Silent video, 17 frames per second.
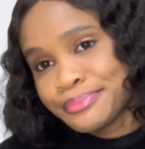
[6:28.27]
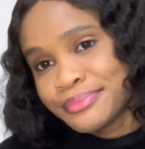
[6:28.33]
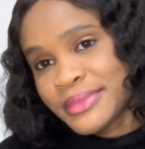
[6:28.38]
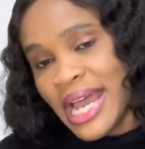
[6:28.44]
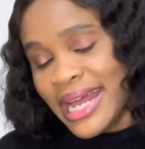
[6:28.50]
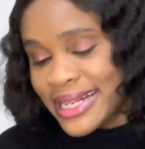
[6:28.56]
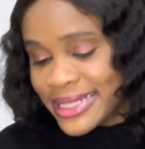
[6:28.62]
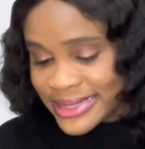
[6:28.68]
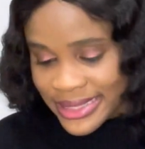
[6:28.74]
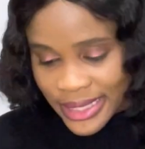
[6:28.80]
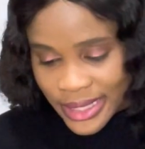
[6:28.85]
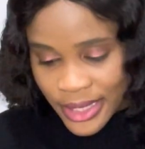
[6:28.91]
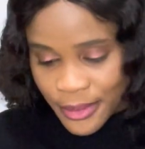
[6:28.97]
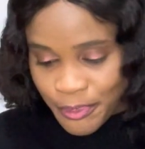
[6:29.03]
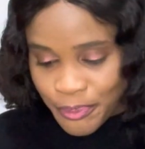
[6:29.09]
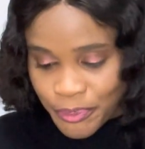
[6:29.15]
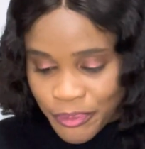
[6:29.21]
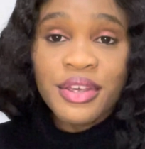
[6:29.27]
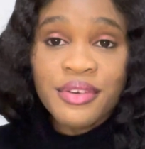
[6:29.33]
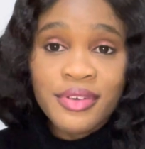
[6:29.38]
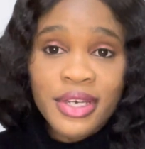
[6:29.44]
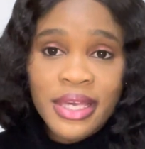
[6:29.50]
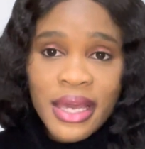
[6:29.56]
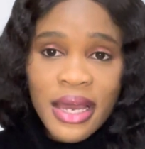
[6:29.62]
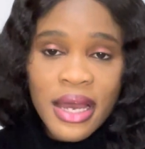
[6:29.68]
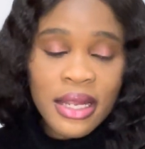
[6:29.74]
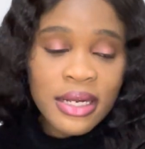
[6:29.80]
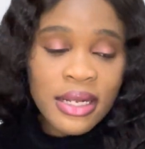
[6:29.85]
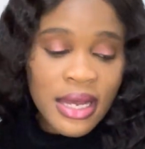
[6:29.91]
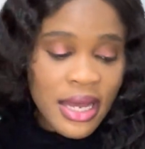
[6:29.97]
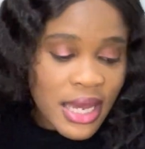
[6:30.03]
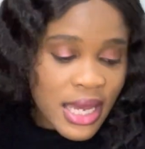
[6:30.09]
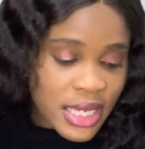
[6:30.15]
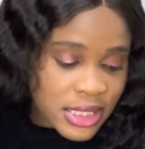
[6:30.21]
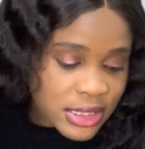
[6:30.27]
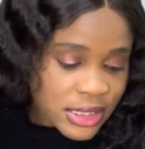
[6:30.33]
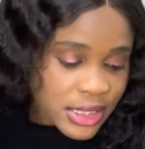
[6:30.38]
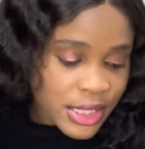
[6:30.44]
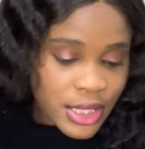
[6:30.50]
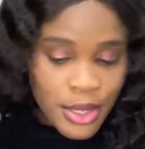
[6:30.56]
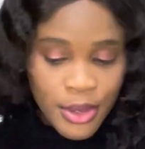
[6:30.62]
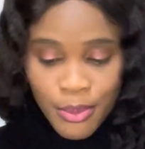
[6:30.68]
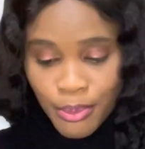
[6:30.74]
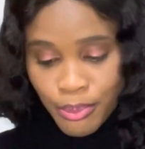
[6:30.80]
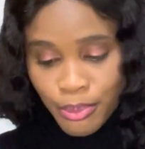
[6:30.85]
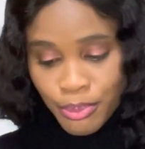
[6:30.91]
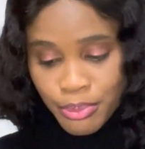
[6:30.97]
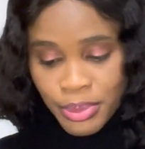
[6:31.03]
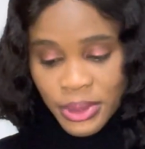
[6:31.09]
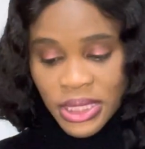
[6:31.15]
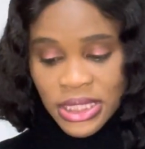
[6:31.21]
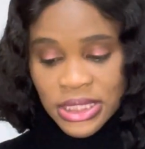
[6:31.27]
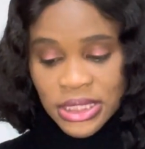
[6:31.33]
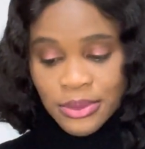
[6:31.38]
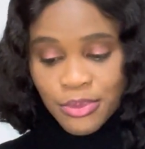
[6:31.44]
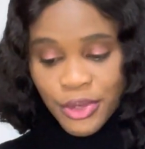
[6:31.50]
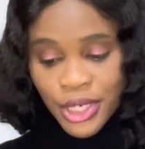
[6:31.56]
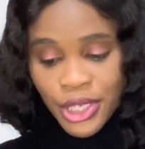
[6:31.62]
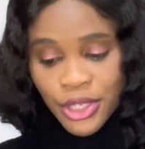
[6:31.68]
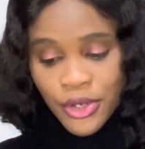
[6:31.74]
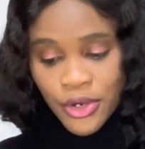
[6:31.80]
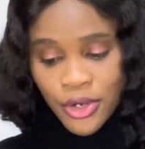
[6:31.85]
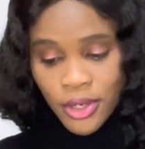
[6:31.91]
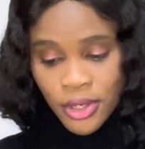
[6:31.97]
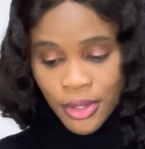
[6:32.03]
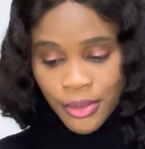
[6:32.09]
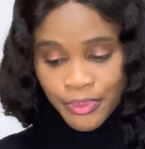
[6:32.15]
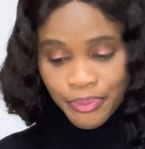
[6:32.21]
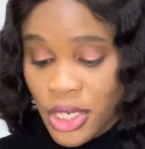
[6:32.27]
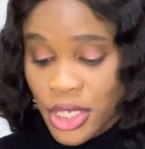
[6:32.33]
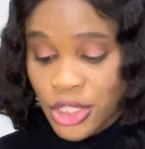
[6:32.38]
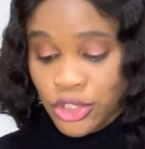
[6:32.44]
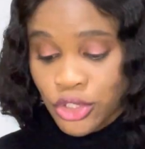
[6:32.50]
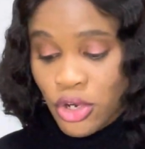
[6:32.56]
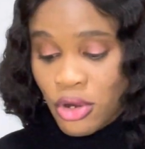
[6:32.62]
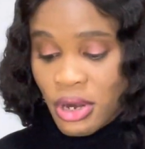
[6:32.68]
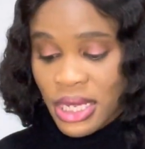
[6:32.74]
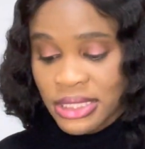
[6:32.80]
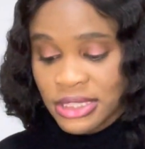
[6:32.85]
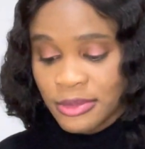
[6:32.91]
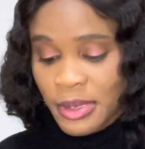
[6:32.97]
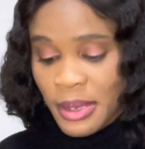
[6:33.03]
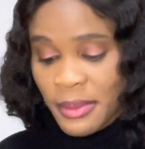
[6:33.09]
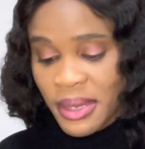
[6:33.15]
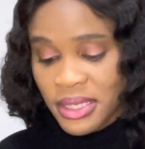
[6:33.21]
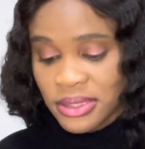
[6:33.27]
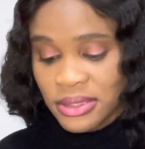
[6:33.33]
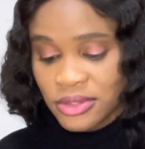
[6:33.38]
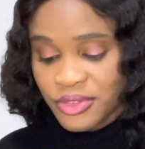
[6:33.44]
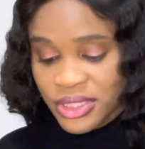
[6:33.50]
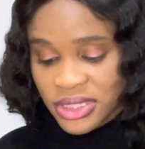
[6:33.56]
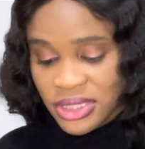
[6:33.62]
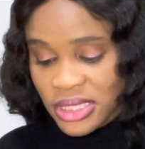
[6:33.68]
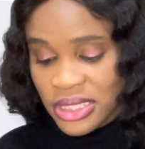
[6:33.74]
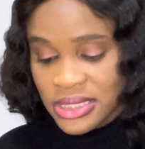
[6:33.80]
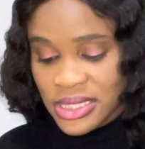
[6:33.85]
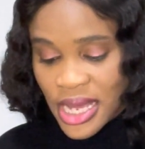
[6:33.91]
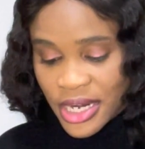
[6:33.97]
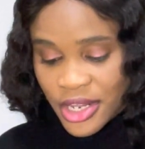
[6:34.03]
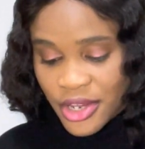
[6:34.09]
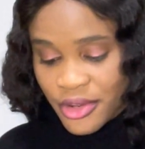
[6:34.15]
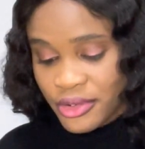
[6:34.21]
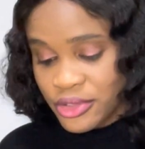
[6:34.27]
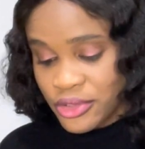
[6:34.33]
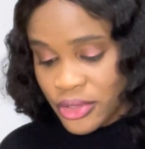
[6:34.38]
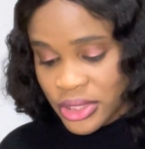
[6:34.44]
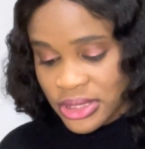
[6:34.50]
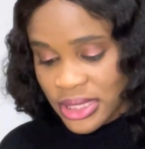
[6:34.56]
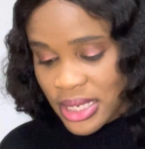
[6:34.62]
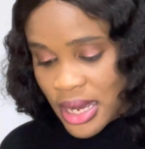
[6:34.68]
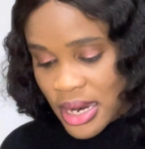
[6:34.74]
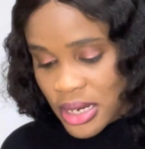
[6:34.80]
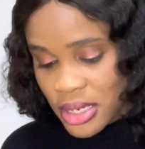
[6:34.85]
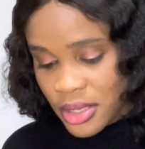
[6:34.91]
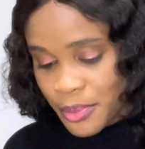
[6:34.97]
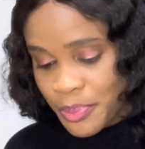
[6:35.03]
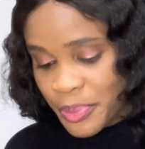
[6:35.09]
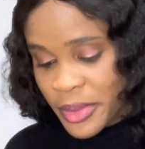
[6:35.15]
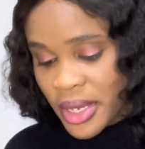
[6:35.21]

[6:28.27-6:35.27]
I didn't take it. If you can, guys, please bring your insurance payment receipts and your insurance card.